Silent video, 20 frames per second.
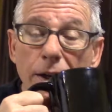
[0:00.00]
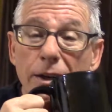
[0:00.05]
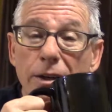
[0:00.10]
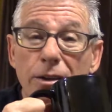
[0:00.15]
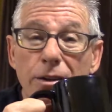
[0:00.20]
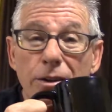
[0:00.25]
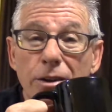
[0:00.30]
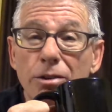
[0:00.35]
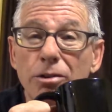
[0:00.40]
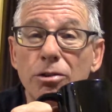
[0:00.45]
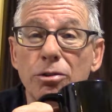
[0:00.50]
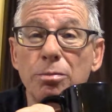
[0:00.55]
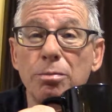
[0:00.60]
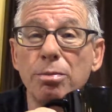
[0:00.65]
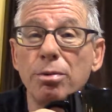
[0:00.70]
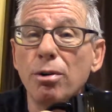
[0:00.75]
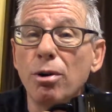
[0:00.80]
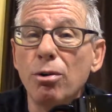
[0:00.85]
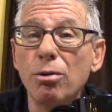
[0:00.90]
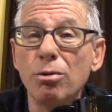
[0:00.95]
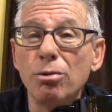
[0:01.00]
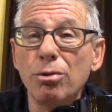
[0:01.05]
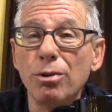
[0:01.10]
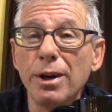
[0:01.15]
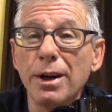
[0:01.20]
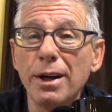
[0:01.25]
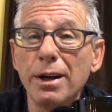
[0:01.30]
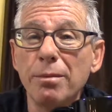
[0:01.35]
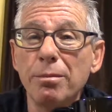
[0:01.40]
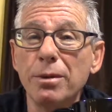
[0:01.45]
This
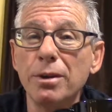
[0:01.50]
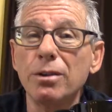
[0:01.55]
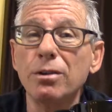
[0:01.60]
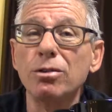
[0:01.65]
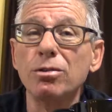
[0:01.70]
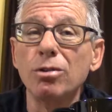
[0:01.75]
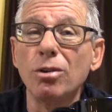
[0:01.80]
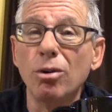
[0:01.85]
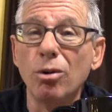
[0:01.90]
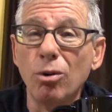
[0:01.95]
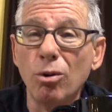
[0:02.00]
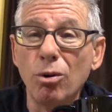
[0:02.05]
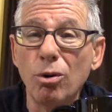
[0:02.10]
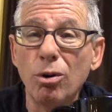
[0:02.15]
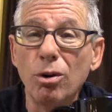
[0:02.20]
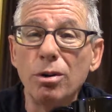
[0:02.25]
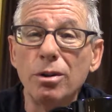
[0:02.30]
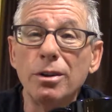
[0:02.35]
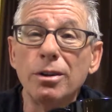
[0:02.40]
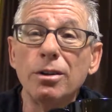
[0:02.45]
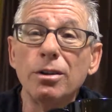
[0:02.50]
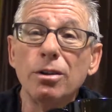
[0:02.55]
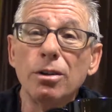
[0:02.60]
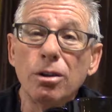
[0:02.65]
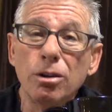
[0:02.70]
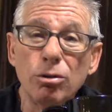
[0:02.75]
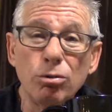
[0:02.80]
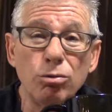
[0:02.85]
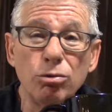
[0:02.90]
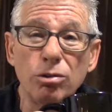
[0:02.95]
program is all
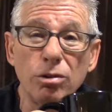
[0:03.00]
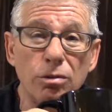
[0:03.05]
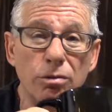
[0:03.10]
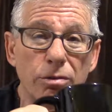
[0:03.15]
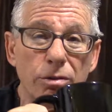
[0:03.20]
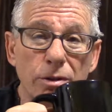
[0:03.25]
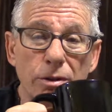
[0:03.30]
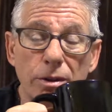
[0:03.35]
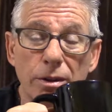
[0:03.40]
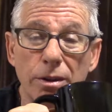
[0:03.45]
inclusive.